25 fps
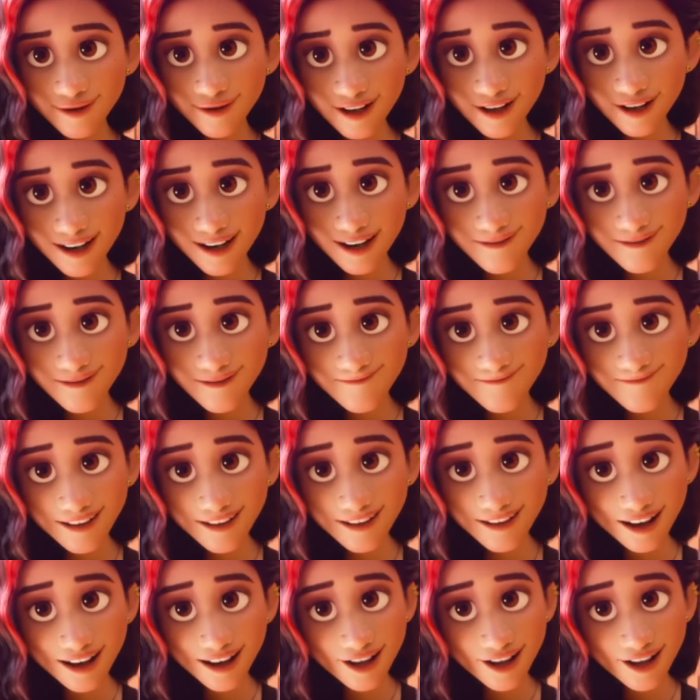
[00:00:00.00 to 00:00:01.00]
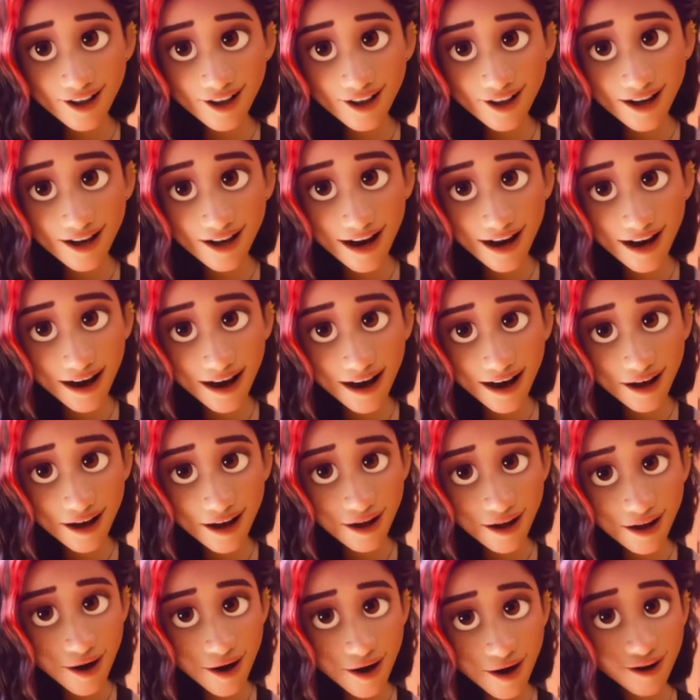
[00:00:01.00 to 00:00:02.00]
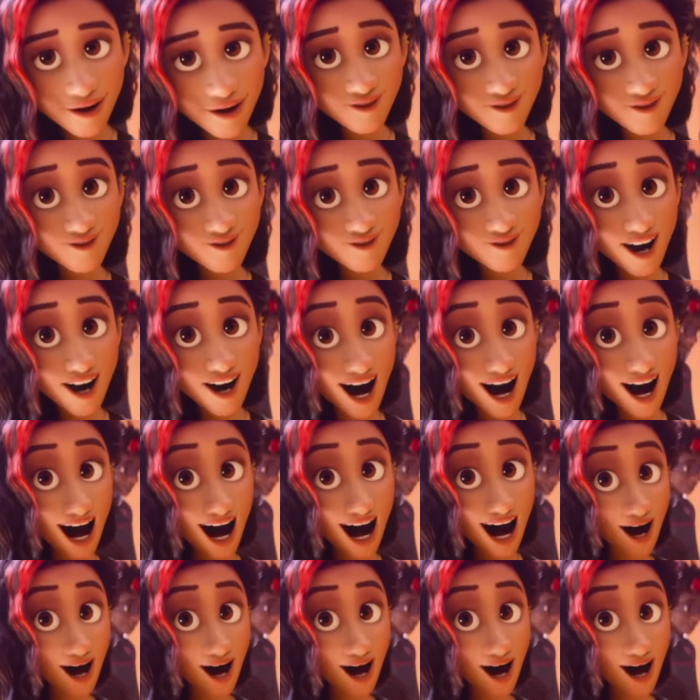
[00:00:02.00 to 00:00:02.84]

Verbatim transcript: Val seems to be an aspirational character,